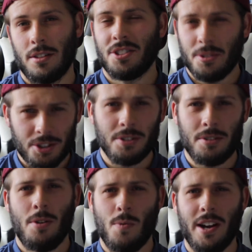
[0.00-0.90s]
So do you
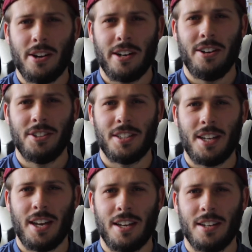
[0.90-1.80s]
know why you're here
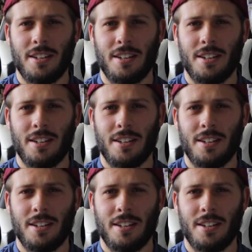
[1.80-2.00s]
today?